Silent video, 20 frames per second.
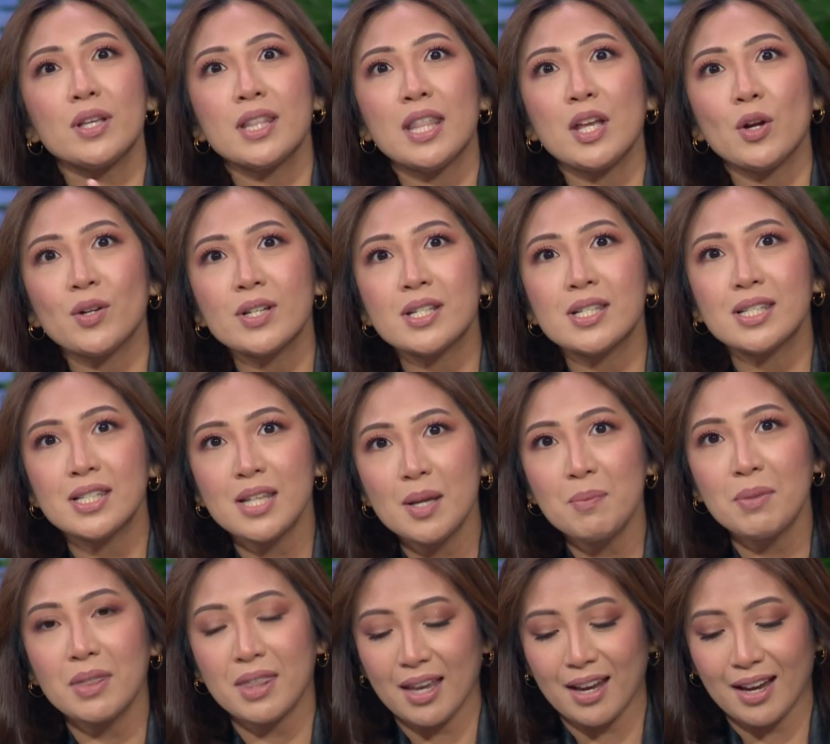there is
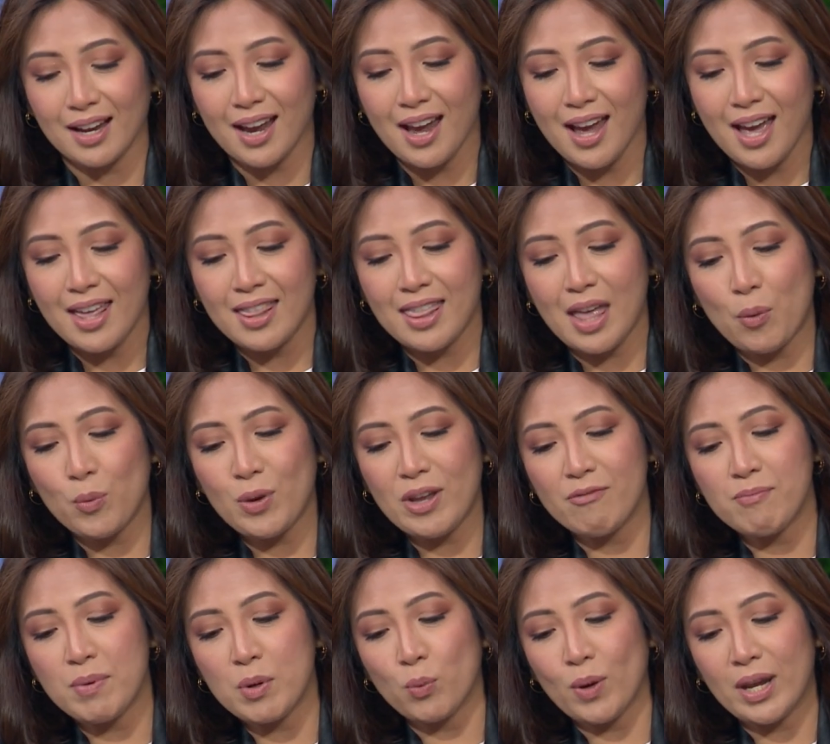something that
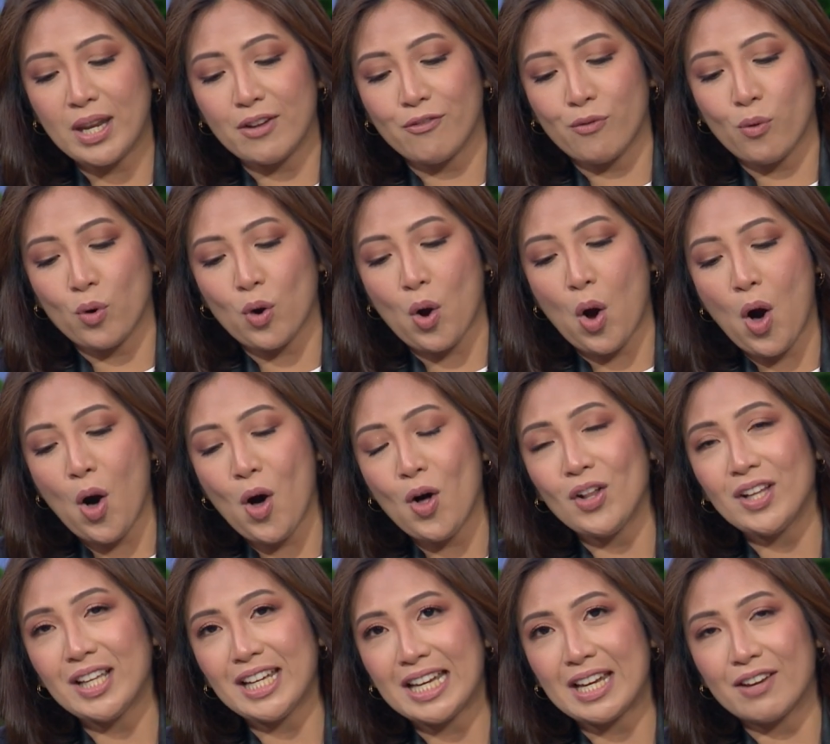we've been waiting for
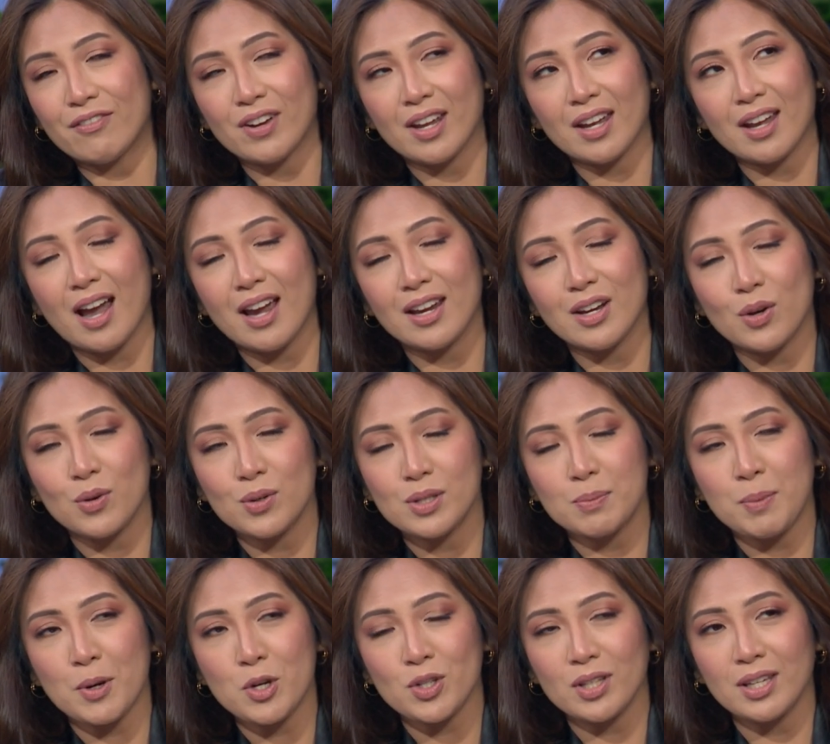all evening. I know
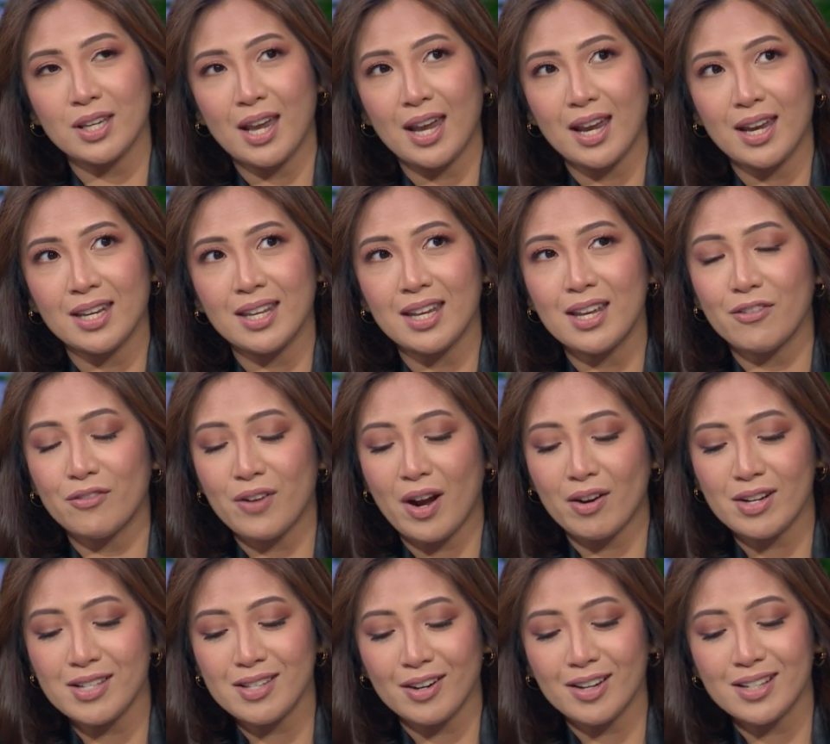especially Katie and
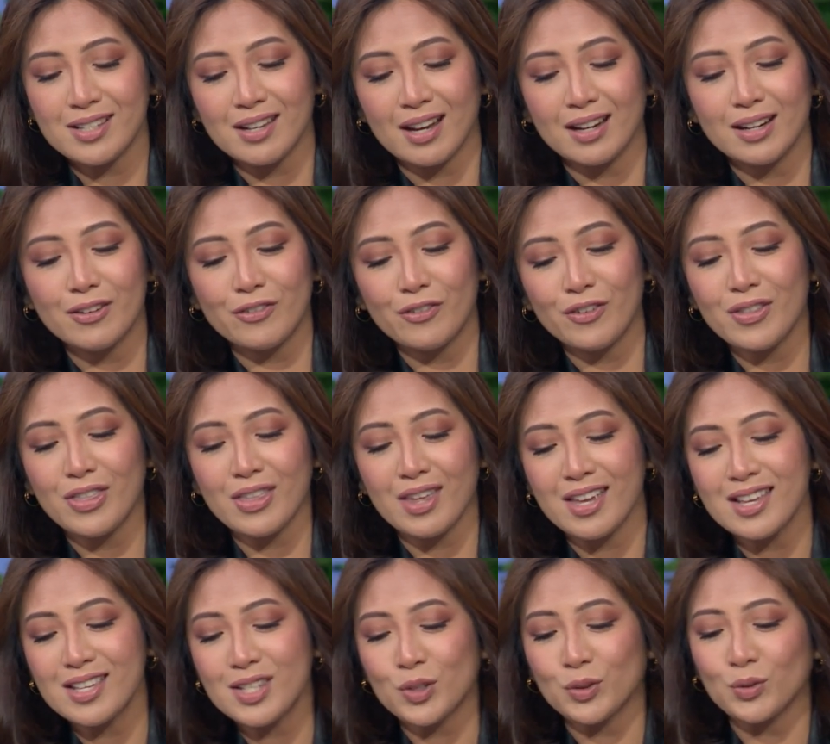Faris are excited for
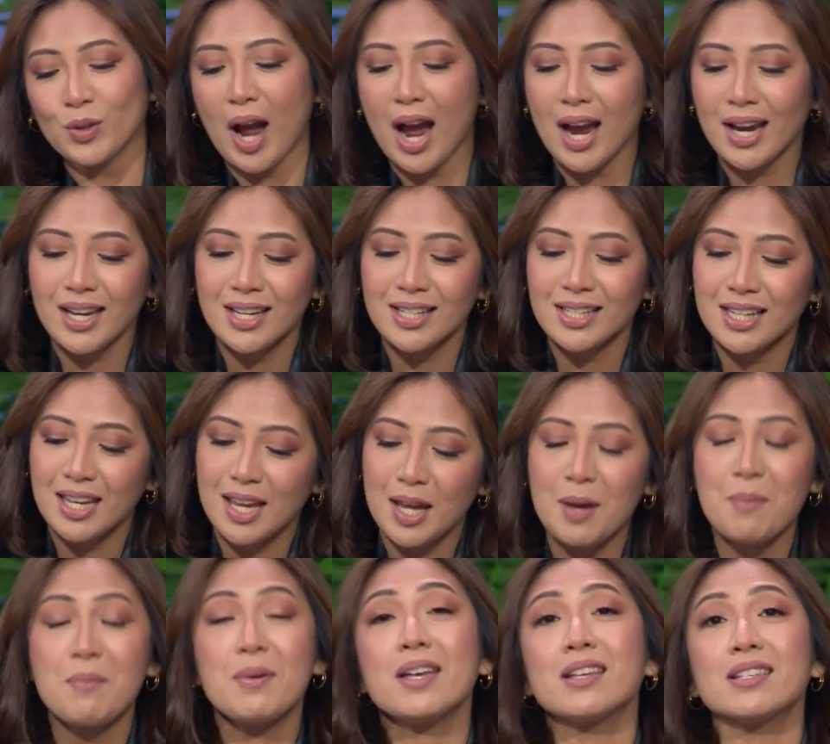this. Ryan
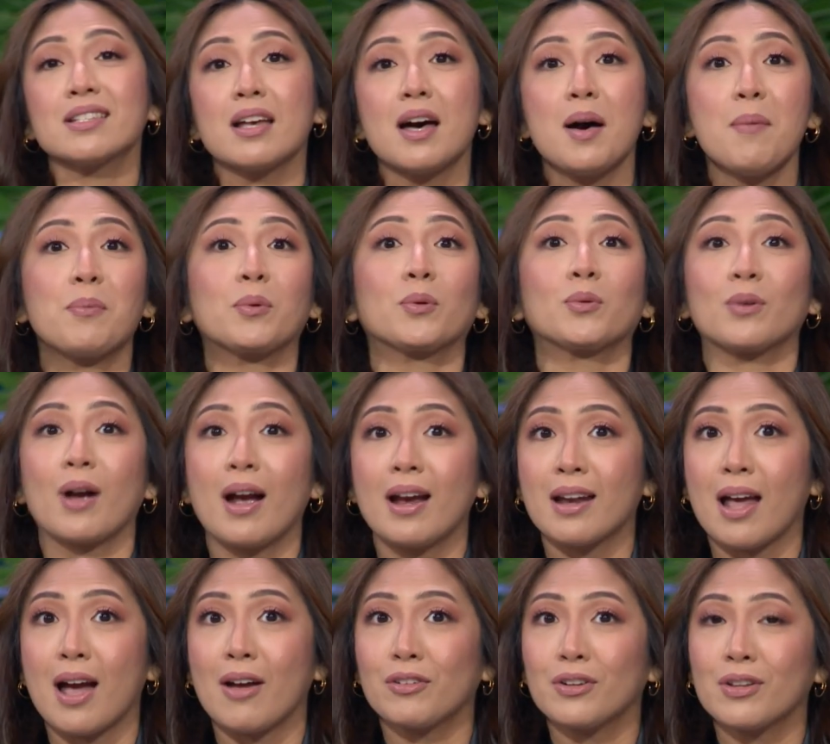Gibb is up right
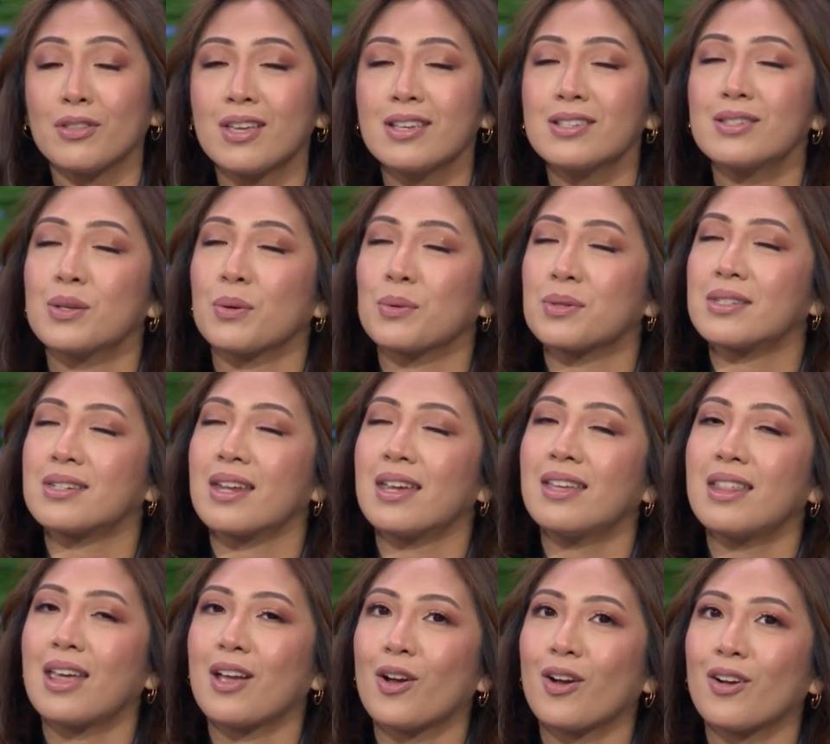after this, so stay
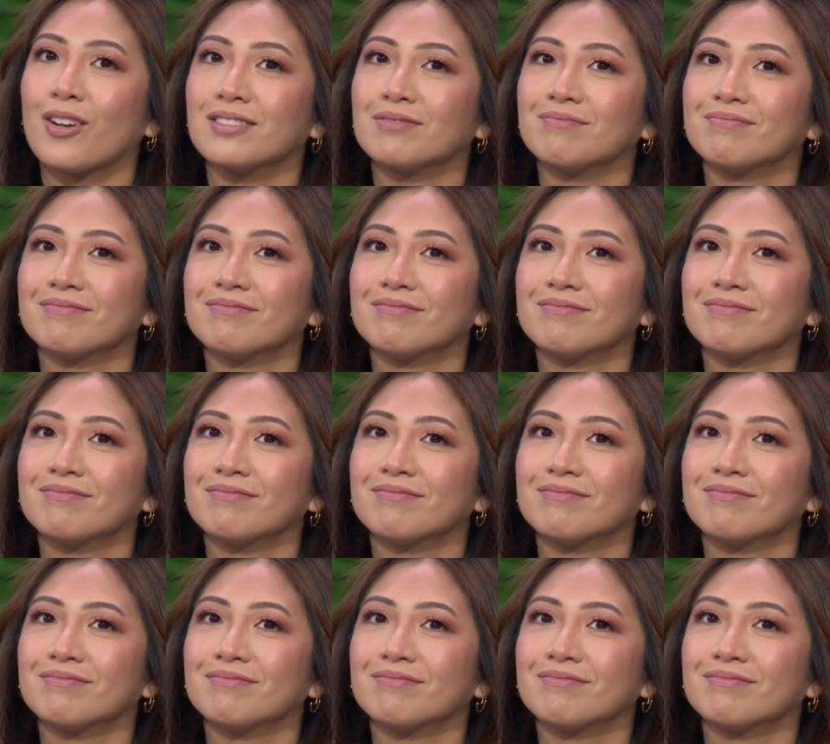there.